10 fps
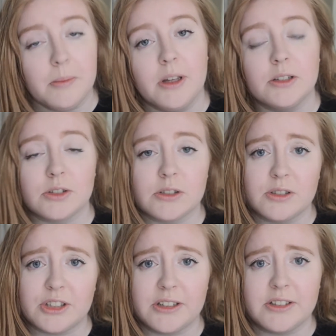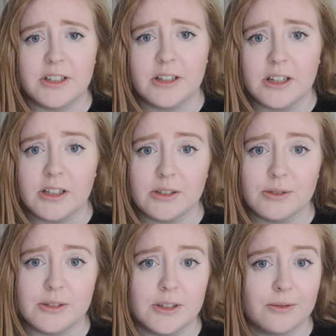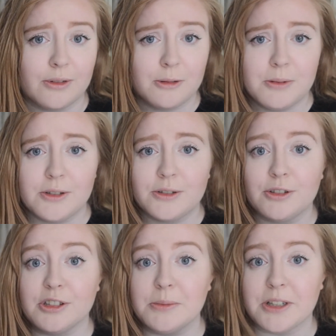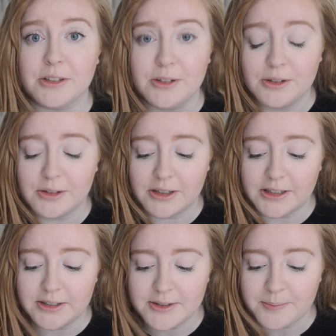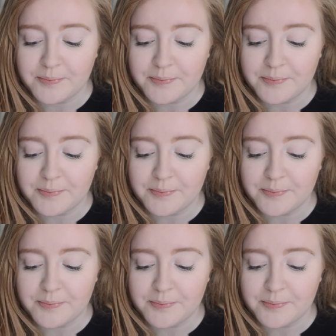internal genitalia including fallopian tubes and uterus,